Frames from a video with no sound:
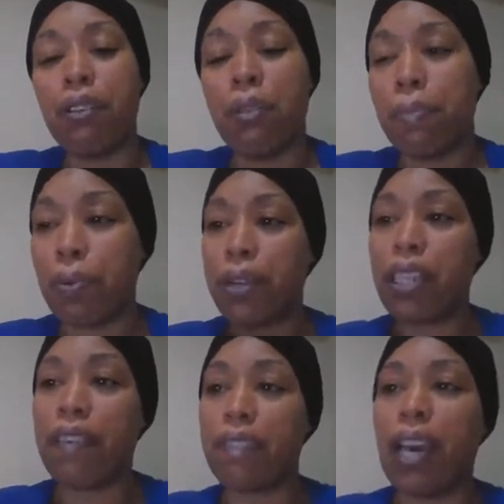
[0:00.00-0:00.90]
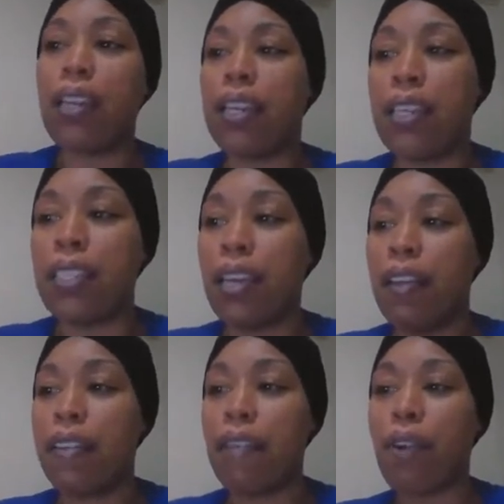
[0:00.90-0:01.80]
But what they've done is
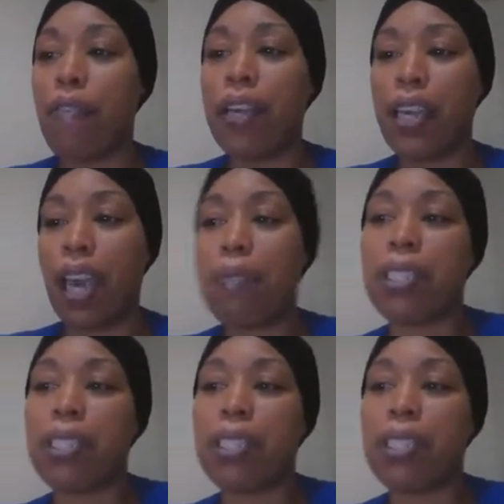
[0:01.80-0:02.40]
they've already came